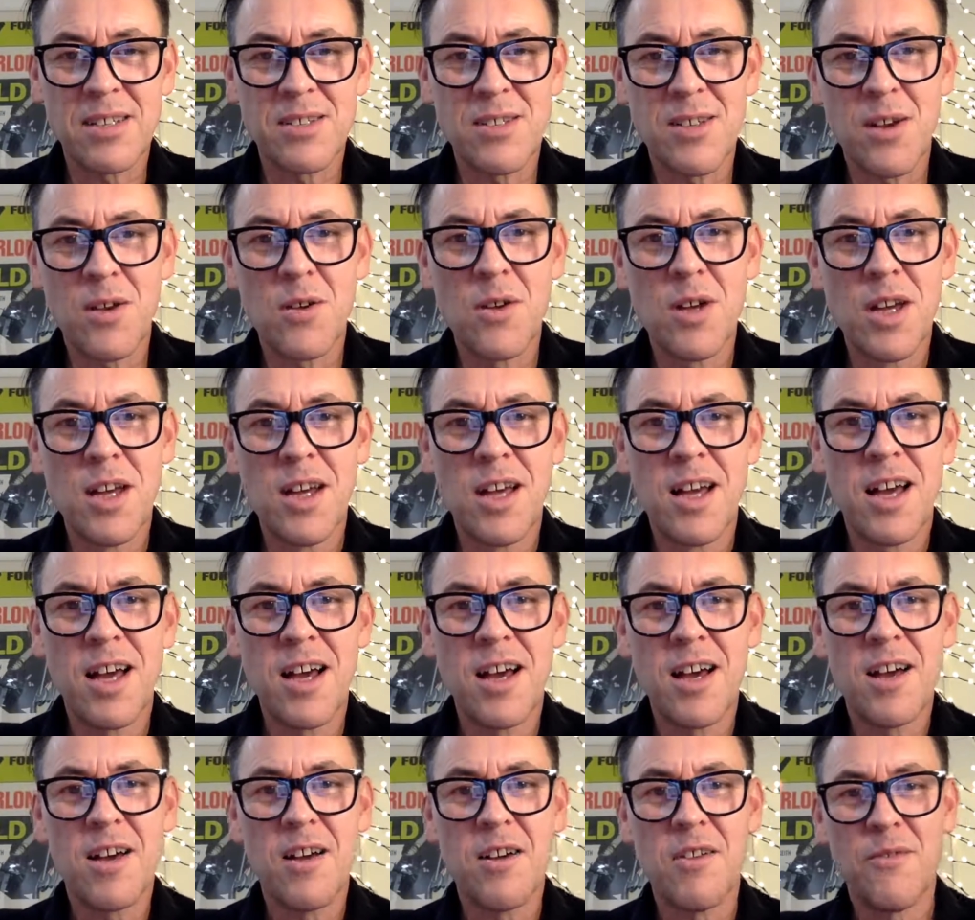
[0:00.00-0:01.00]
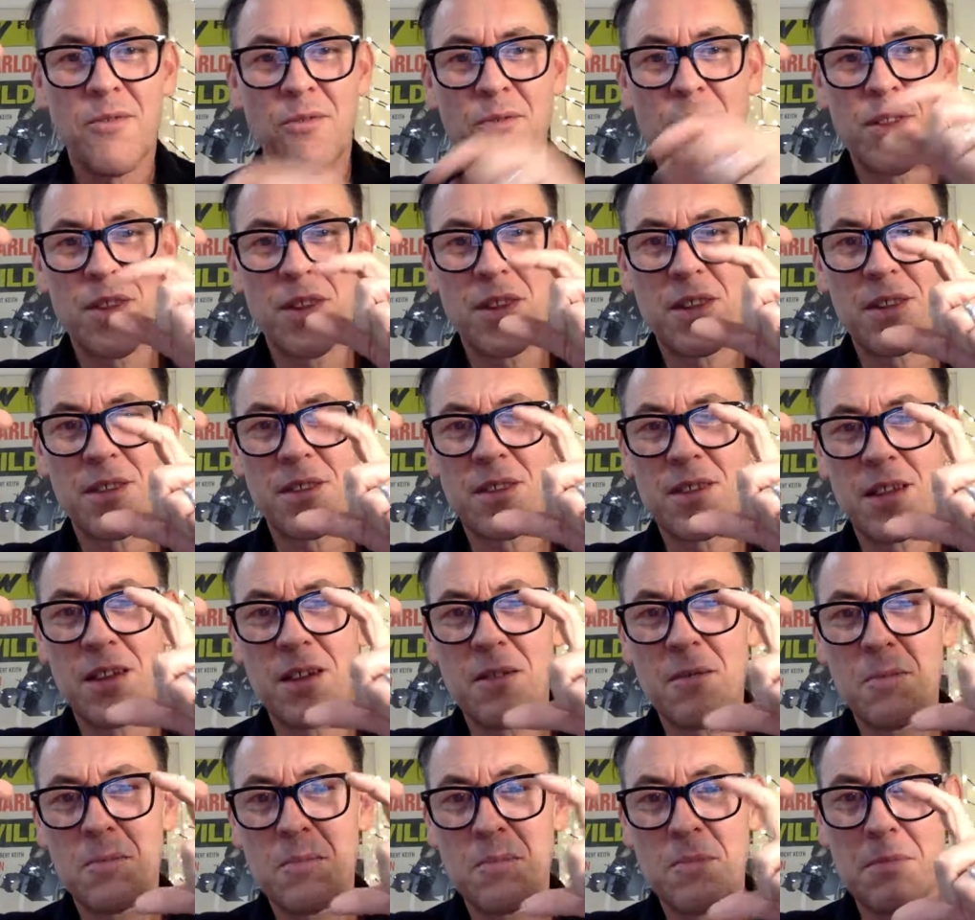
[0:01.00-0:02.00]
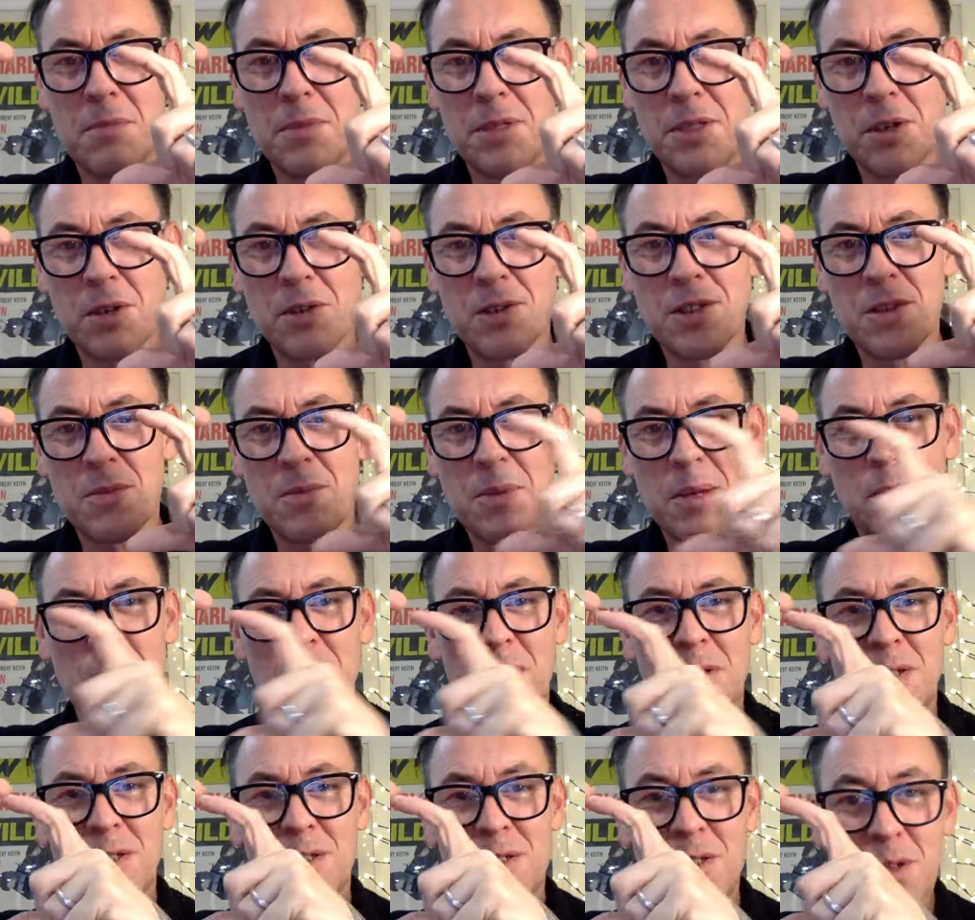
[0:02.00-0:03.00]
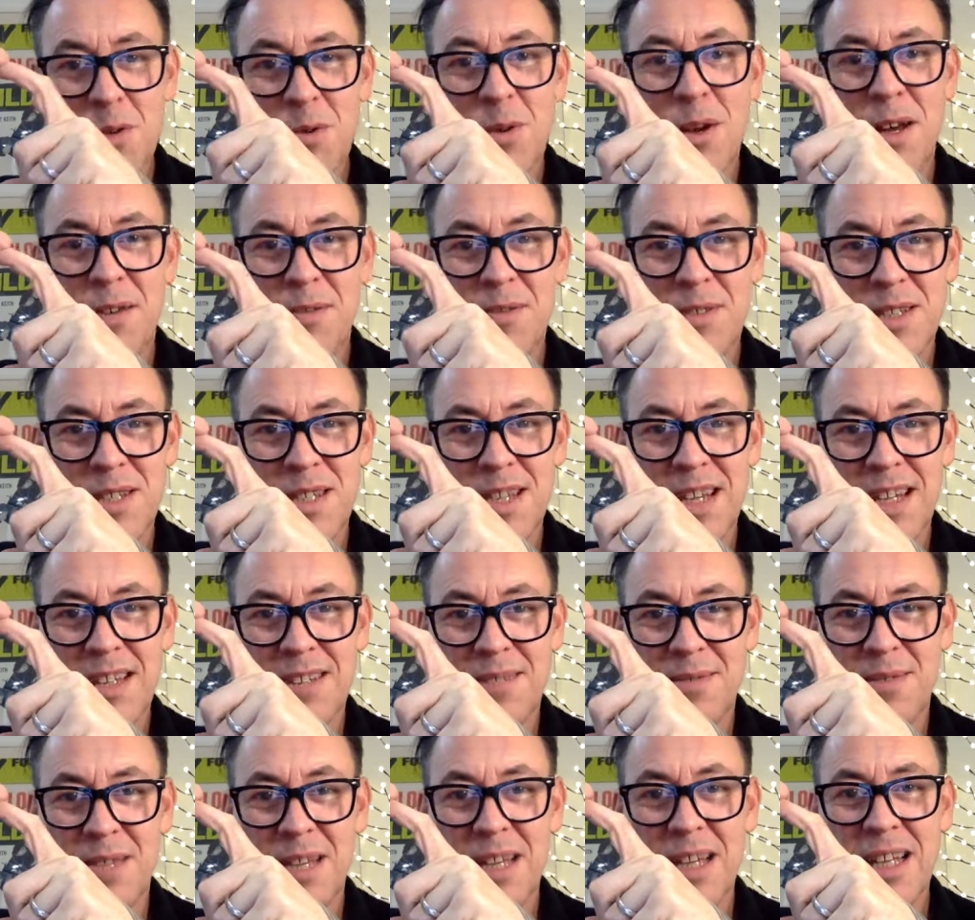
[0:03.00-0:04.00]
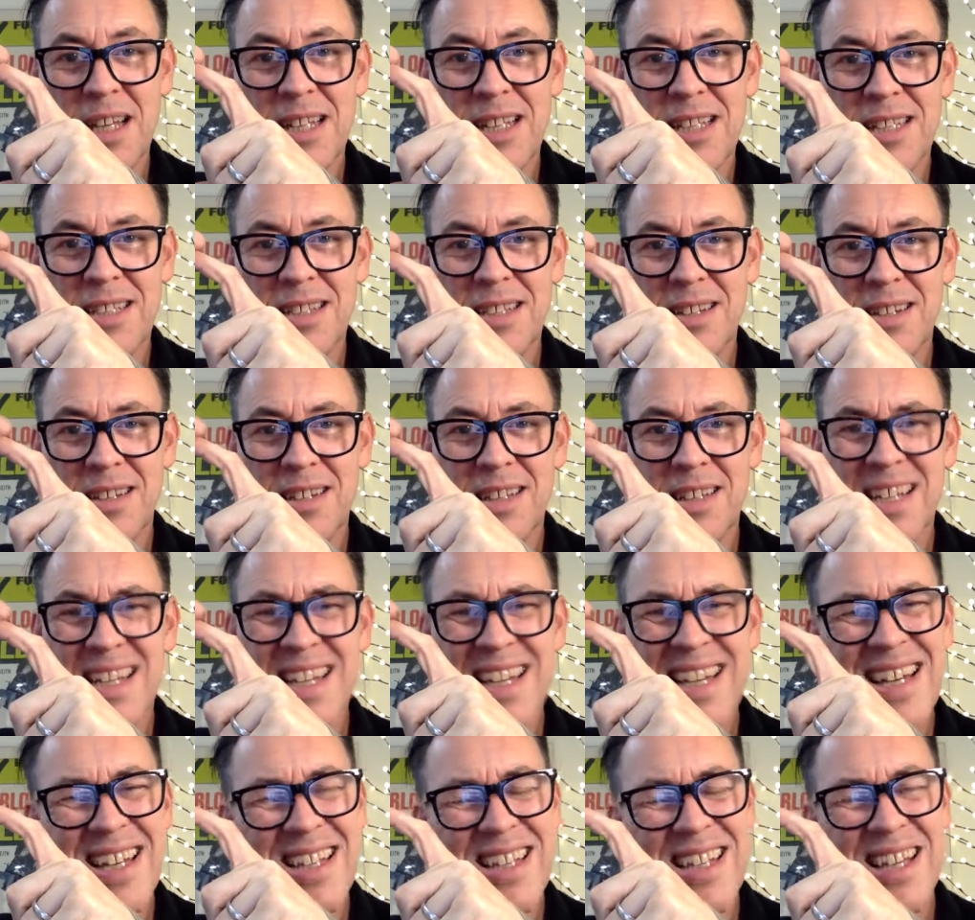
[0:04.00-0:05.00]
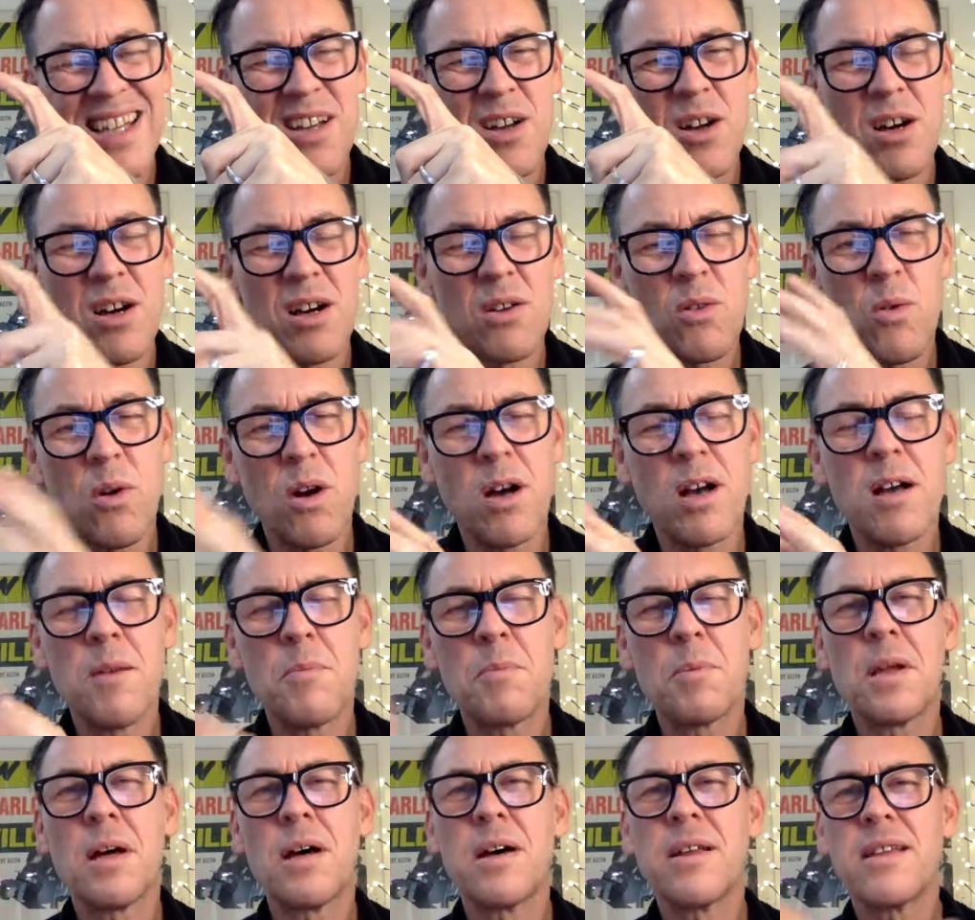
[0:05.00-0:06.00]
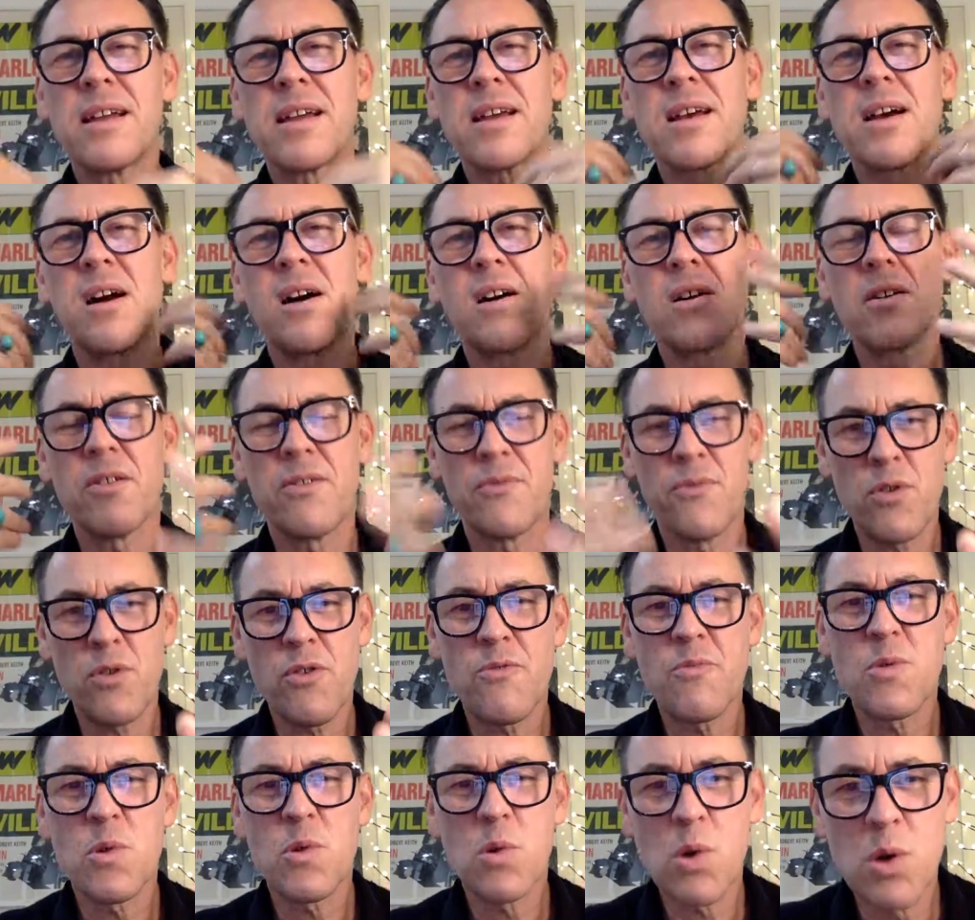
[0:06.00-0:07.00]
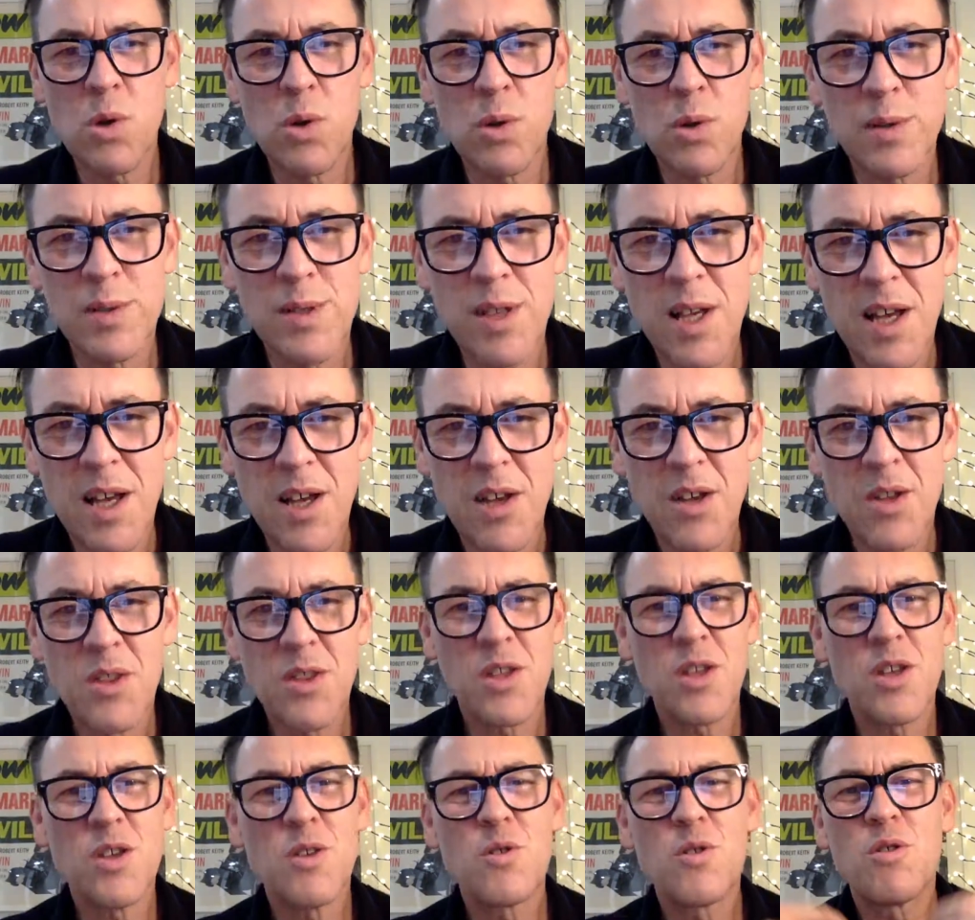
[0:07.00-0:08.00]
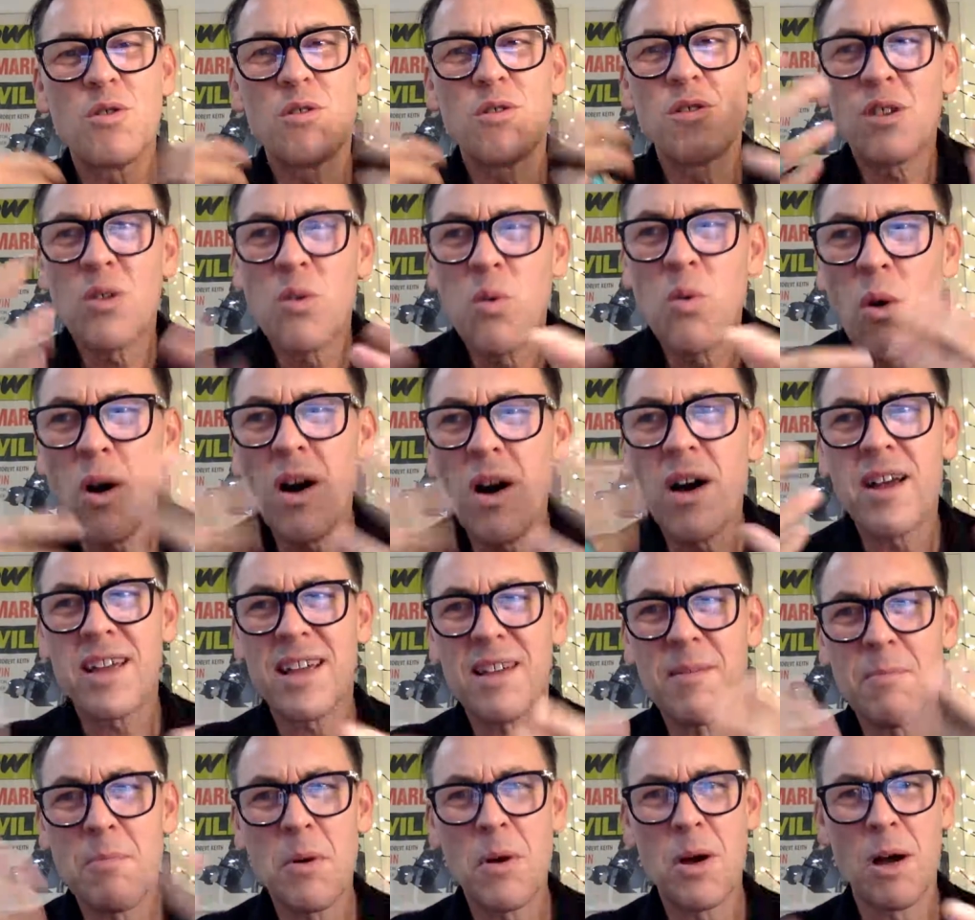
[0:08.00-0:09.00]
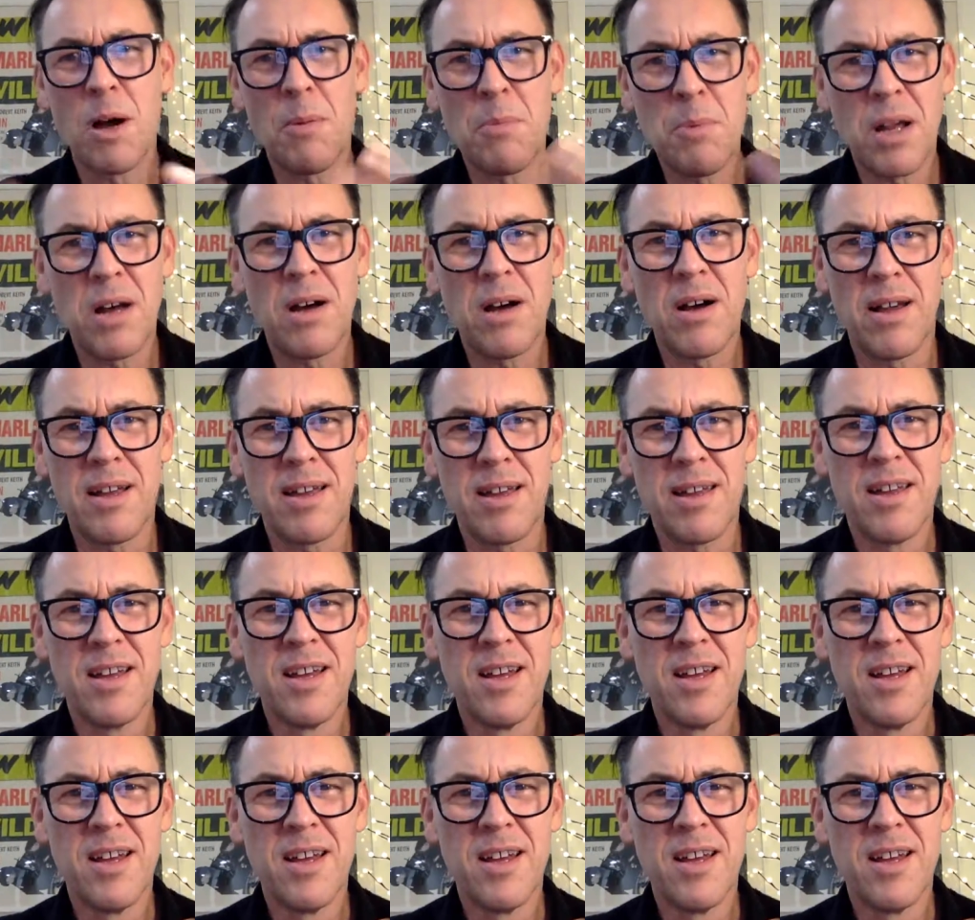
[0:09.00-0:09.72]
So for the majority of people that do have this negative thinking, it's like, they can't quite apply. They can't. Have you ever bought a course that you couldn't quite apply?